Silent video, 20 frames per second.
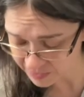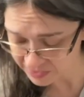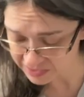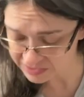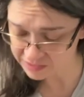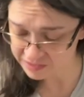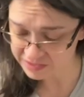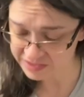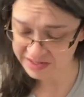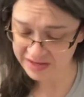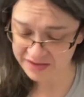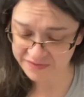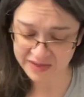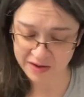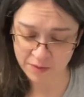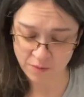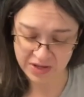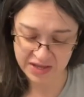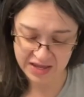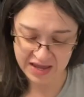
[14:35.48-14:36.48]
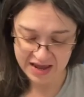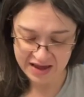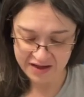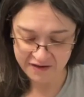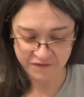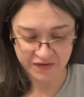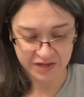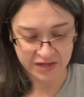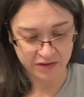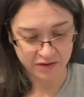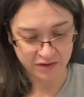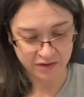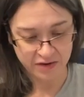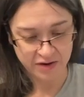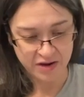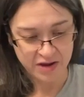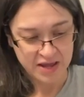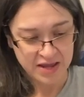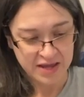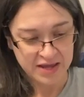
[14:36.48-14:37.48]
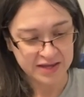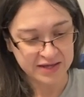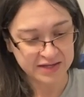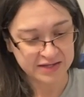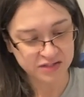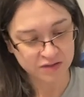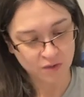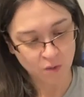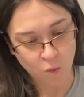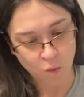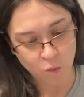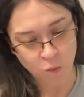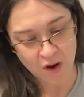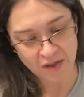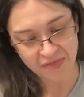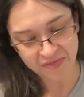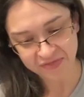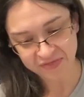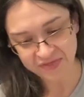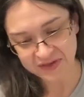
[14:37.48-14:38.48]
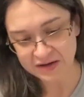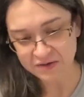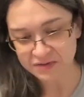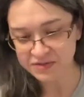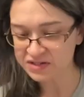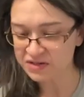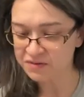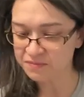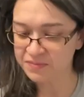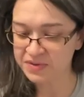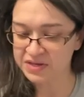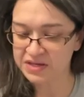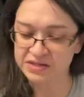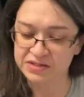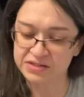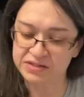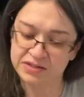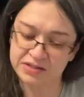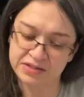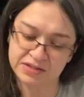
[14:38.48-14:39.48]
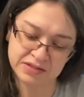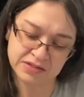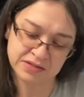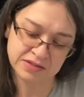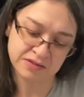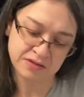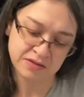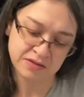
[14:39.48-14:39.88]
puzzle set that we have here is 1,000 pieces.